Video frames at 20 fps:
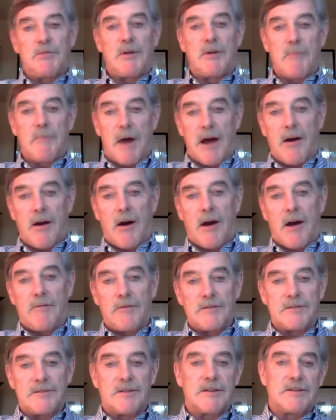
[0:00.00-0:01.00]
between my
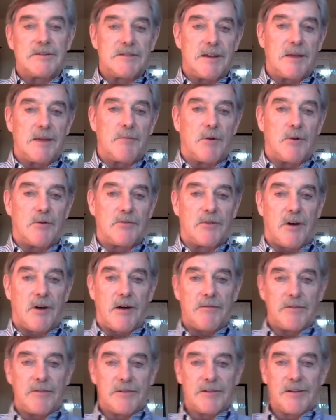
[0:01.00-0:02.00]
office and the CMO's
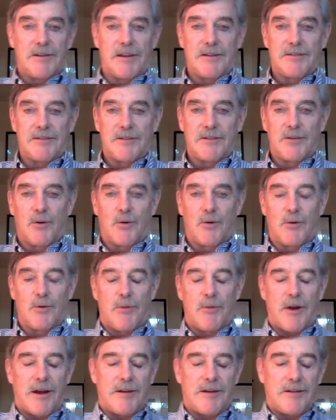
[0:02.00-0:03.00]
office, and that's the
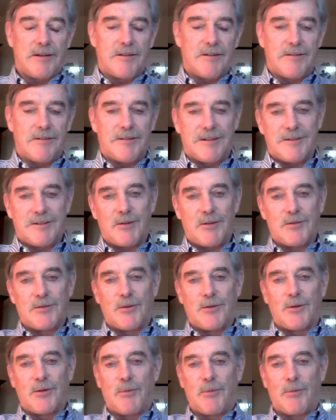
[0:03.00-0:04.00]
total
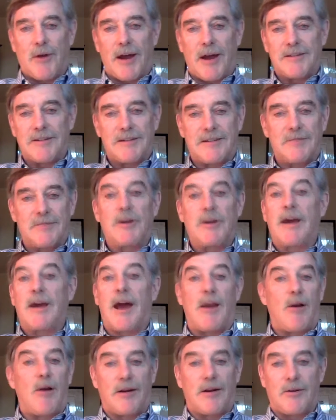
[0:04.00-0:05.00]
total process. We
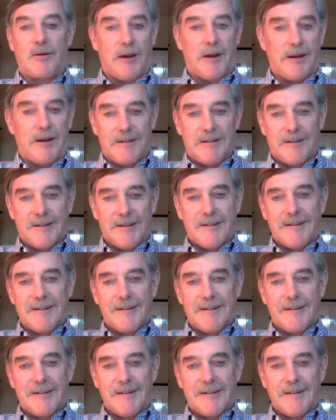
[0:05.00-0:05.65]
got along great.